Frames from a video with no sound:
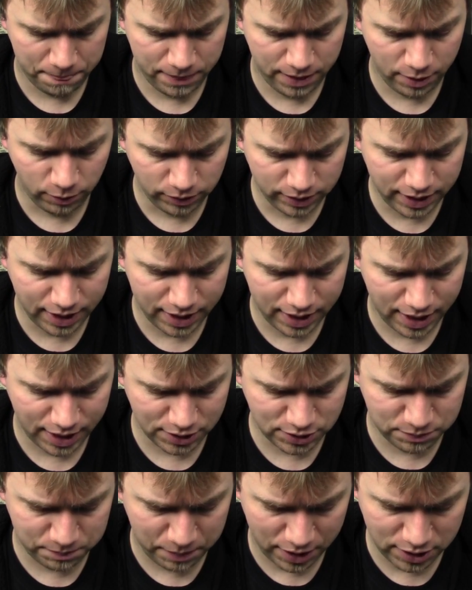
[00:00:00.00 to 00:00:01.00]
they only get
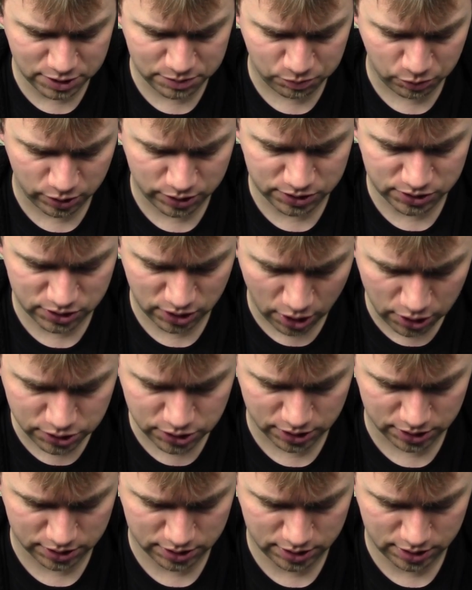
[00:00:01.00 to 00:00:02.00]
a Space Marine
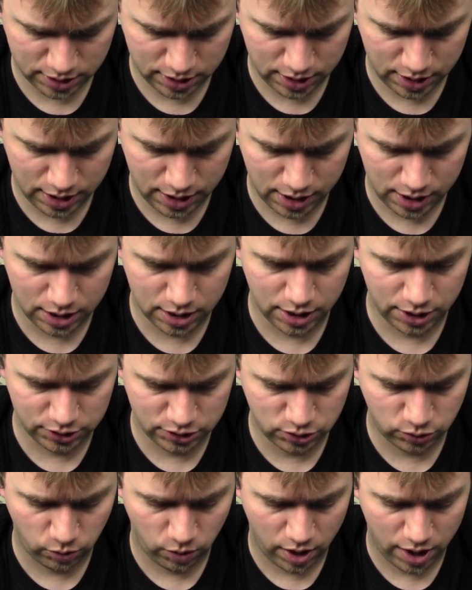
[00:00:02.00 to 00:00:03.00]
Sergeant in a
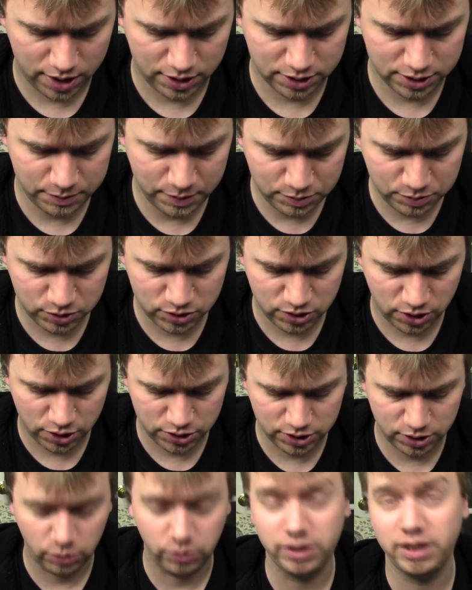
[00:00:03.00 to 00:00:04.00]
squad, and the Space Marine
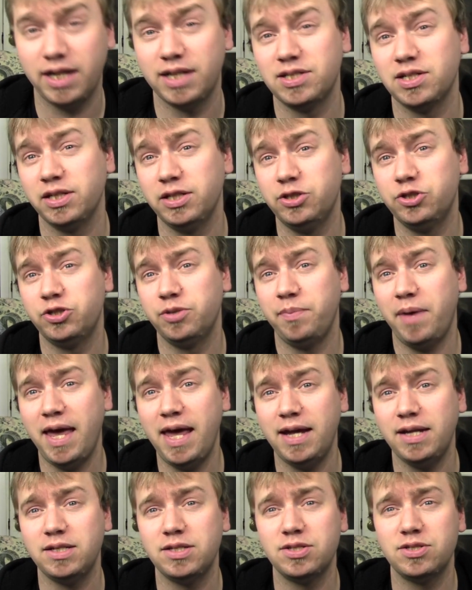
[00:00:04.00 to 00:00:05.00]
Sergeant only gets a Leadership 8.